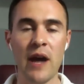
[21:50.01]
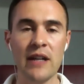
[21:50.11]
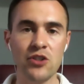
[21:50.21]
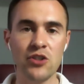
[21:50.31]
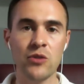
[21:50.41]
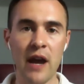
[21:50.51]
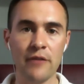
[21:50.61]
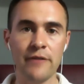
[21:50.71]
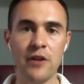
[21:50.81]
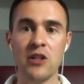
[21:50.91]
Why did you
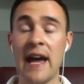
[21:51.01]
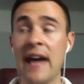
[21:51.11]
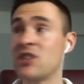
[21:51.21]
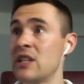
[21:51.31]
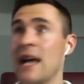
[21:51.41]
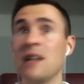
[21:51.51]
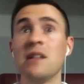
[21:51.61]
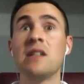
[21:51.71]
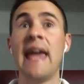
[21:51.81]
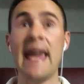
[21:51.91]
crowdfund? I actually got a
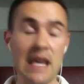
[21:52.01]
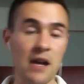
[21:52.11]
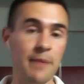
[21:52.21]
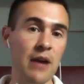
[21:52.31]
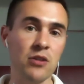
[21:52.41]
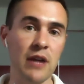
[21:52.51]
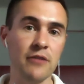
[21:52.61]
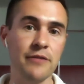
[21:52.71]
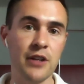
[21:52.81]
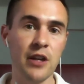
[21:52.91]
little hate about
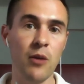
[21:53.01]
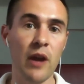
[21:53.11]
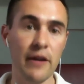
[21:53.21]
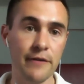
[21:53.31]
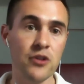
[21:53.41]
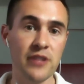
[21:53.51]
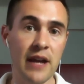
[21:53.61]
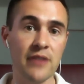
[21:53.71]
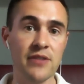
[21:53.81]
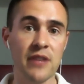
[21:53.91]
crowdfunding when I first
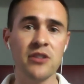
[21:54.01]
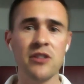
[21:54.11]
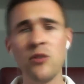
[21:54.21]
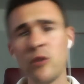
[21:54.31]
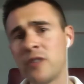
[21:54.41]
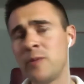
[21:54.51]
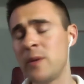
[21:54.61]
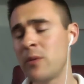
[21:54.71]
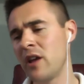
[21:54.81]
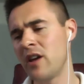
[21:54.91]
announced that I was going to do it, because
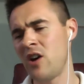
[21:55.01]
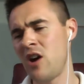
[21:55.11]
people are like,